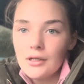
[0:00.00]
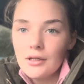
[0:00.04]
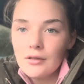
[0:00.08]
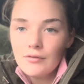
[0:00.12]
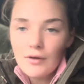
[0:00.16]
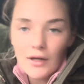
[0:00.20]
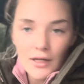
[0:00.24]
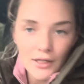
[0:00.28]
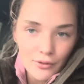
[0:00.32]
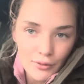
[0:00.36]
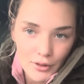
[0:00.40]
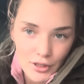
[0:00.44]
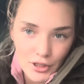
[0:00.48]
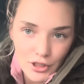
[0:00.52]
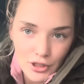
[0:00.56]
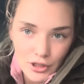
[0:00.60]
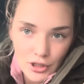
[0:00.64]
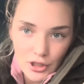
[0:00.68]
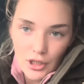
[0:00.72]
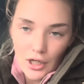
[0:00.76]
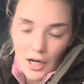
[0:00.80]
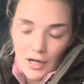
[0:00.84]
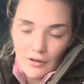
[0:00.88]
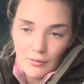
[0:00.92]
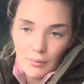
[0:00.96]
any questions
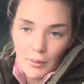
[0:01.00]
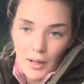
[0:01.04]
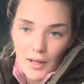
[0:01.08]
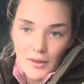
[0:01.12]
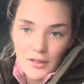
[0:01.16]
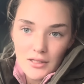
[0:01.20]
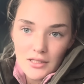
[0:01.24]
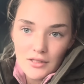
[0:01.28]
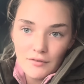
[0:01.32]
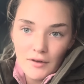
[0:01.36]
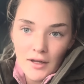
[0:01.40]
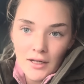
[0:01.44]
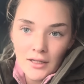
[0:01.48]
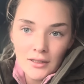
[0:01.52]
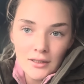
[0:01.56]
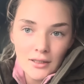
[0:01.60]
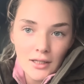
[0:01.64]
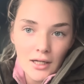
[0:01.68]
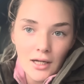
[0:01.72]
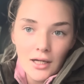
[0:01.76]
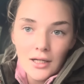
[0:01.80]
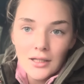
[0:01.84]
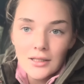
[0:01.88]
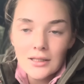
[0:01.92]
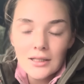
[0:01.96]
you have about the
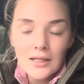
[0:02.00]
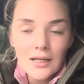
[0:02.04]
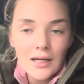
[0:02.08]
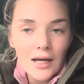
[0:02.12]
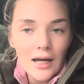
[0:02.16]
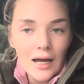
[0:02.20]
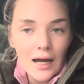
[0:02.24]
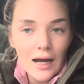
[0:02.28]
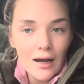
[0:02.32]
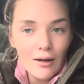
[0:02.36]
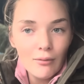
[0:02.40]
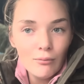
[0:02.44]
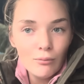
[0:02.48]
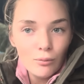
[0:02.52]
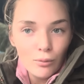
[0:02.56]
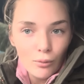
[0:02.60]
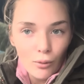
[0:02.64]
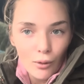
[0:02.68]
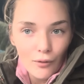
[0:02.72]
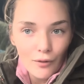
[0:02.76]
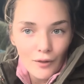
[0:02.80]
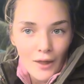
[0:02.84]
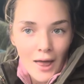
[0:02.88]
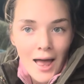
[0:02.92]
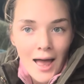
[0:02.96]
Defender and
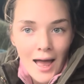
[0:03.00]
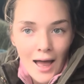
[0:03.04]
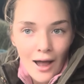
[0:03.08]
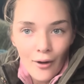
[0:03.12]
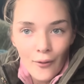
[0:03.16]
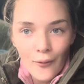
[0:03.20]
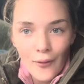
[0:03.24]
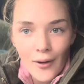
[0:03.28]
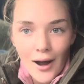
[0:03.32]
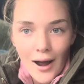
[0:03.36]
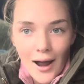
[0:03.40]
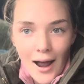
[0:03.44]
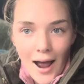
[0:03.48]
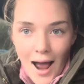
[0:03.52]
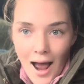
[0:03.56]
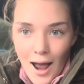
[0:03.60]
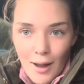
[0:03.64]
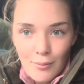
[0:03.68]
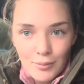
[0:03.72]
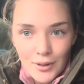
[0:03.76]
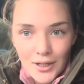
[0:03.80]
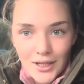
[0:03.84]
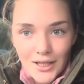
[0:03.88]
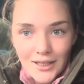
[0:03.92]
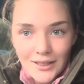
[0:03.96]
what the hell
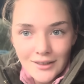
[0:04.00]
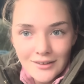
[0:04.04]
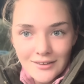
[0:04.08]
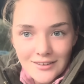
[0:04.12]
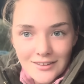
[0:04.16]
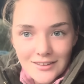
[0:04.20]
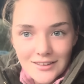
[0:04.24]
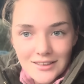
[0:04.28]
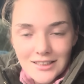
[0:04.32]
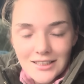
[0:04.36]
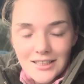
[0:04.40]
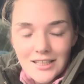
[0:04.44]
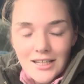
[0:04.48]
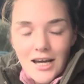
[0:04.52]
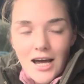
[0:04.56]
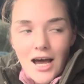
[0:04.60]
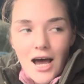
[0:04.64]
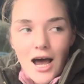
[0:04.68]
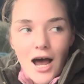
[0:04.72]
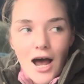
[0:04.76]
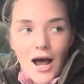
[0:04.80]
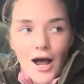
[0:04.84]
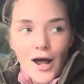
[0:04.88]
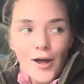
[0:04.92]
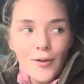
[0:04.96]
happened.
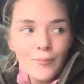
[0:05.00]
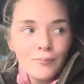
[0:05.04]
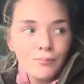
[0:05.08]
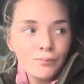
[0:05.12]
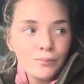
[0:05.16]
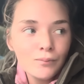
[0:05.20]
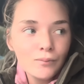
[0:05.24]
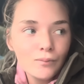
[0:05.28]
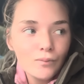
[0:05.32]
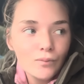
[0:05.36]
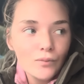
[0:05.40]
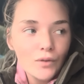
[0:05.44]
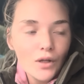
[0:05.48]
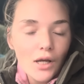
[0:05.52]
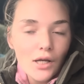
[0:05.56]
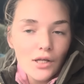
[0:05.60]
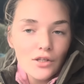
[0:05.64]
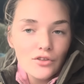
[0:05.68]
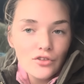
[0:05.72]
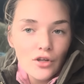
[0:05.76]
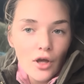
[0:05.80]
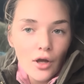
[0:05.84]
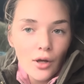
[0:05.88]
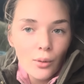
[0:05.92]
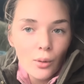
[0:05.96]

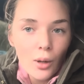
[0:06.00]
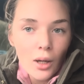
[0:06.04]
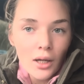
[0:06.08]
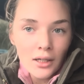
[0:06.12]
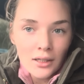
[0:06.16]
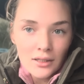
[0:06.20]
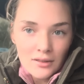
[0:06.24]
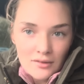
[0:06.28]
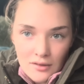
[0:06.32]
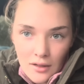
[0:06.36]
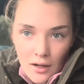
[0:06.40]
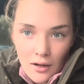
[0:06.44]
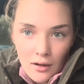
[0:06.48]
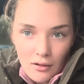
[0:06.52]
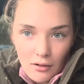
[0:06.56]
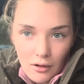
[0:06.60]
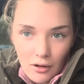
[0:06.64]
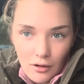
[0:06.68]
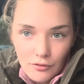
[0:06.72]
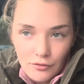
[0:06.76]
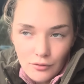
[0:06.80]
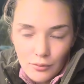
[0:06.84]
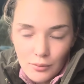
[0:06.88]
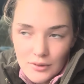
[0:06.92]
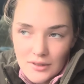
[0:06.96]
So I'm going to start
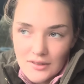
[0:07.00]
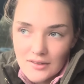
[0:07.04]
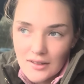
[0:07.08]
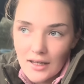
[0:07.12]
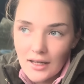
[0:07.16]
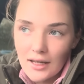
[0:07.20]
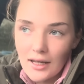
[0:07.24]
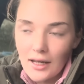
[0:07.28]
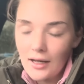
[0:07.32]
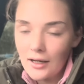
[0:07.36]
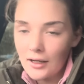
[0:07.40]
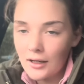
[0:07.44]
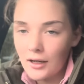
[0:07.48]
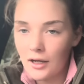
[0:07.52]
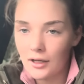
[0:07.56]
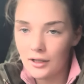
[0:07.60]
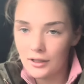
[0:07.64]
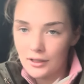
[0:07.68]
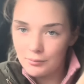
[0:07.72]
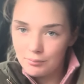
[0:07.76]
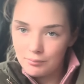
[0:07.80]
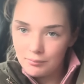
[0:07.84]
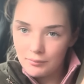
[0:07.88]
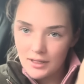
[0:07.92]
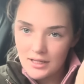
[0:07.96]
off with saying, I'm going
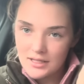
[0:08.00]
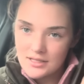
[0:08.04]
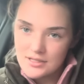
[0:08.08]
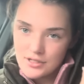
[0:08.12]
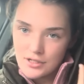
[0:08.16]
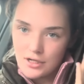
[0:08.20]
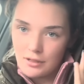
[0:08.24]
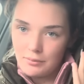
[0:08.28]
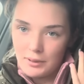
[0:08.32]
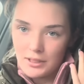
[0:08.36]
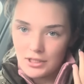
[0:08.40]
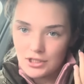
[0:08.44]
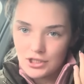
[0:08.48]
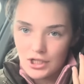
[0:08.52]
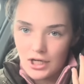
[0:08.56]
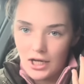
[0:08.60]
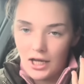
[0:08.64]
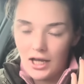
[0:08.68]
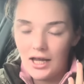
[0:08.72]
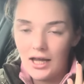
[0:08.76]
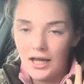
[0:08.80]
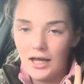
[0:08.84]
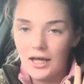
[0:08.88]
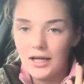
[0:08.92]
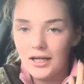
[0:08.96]
to insert a picture
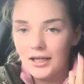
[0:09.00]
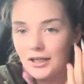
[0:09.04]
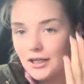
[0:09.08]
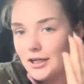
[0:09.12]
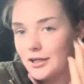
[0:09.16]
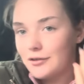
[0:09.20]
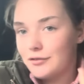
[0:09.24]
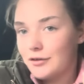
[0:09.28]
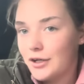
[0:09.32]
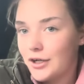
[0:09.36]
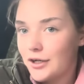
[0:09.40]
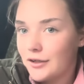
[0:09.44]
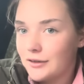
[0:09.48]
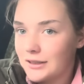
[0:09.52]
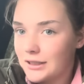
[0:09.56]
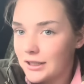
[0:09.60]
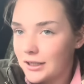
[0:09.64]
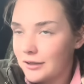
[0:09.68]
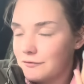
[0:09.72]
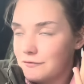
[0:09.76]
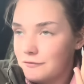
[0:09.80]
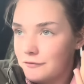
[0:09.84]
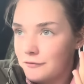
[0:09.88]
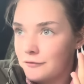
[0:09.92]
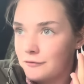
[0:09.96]
here of her in
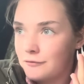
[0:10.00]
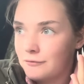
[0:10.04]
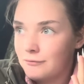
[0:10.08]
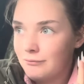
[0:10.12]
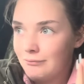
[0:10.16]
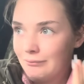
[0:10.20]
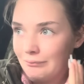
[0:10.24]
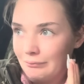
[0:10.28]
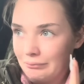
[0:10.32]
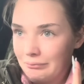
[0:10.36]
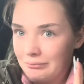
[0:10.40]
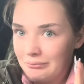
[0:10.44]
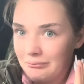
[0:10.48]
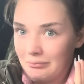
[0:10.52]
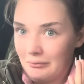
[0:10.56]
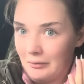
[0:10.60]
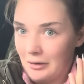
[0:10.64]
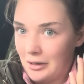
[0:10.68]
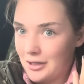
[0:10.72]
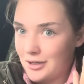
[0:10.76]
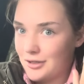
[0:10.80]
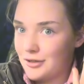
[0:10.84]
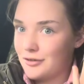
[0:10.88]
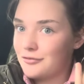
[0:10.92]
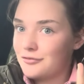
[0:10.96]
a
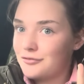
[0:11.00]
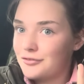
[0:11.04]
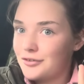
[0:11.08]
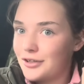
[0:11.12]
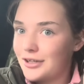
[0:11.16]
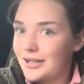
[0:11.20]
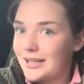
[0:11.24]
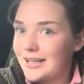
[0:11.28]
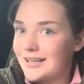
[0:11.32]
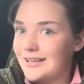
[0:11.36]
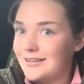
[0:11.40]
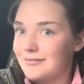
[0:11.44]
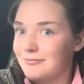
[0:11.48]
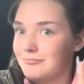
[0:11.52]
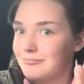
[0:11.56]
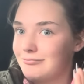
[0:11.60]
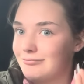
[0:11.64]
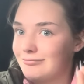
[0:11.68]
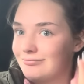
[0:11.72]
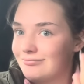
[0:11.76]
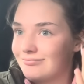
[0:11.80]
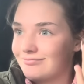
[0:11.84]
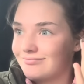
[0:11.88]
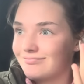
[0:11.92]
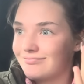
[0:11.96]
fully
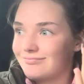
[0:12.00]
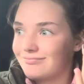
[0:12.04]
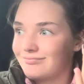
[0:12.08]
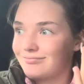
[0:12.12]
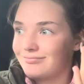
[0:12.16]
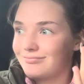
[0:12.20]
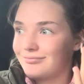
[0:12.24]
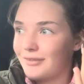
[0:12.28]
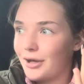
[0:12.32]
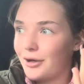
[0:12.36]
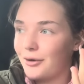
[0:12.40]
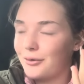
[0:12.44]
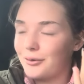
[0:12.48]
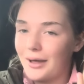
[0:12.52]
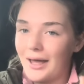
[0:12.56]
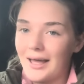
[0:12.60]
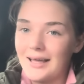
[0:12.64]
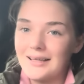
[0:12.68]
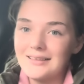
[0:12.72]
okay